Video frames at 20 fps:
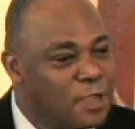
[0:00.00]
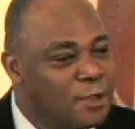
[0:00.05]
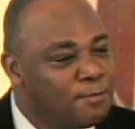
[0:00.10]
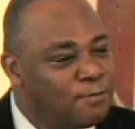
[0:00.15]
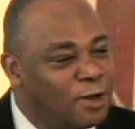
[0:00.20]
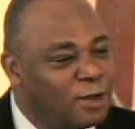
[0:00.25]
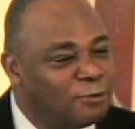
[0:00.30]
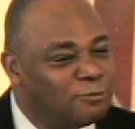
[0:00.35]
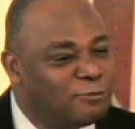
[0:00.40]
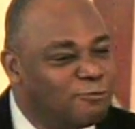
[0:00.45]

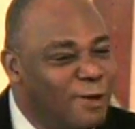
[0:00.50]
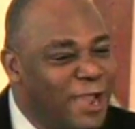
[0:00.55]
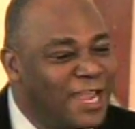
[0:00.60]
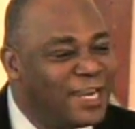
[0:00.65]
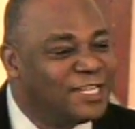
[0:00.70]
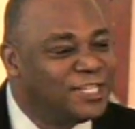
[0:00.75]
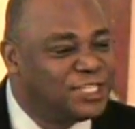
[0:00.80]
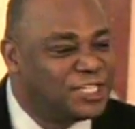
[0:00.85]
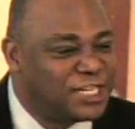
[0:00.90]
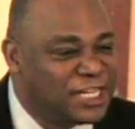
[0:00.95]
But
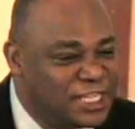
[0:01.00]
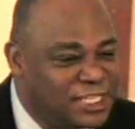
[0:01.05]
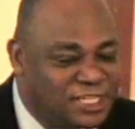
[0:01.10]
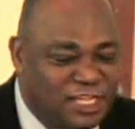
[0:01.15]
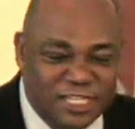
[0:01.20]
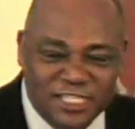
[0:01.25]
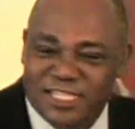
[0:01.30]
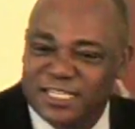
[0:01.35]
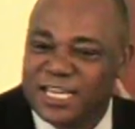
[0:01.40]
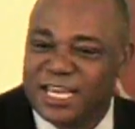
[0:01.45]
when
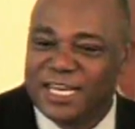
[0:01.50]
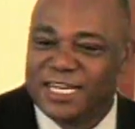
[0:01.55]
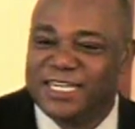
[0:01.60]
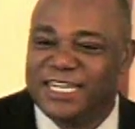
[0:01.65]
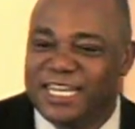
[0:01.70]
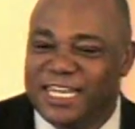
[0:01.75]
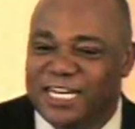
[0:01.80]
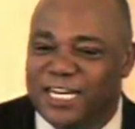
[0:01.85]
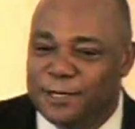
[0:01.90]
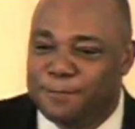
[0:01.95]
Jesus
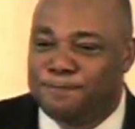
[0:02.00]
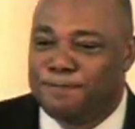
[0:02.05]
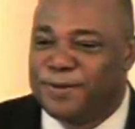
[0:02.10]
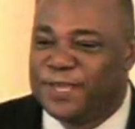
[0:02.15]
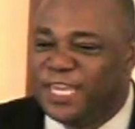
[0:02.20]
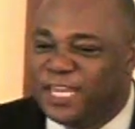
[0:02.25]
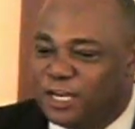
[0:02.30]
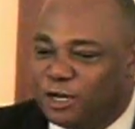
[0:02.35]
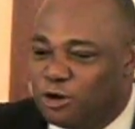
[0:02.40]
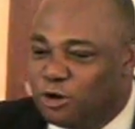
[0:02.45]
needed
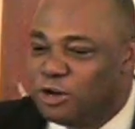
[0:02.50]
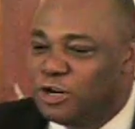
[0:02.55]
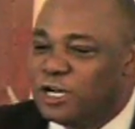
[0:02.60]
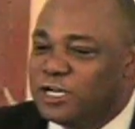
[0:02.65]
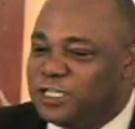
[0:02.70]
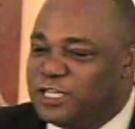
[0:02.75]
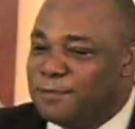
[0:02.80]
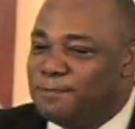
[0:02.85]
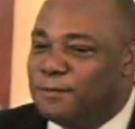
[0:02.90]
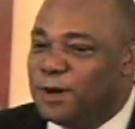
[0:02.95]
Peter
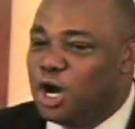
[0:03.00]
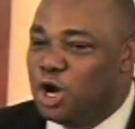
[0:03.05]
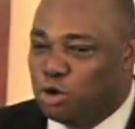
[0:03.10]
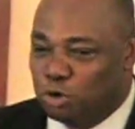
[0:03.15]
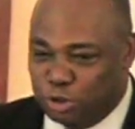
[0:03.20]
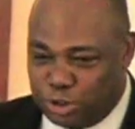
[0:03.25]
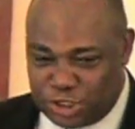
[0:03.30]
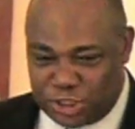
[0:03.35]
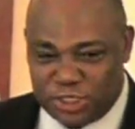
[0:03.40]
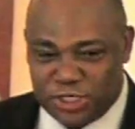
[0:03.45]
the
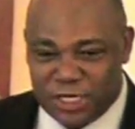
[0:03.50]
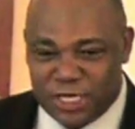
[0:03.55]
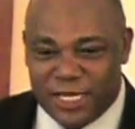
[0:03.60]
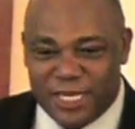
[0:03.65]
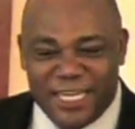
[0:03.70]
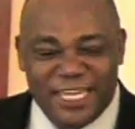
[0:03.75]
most,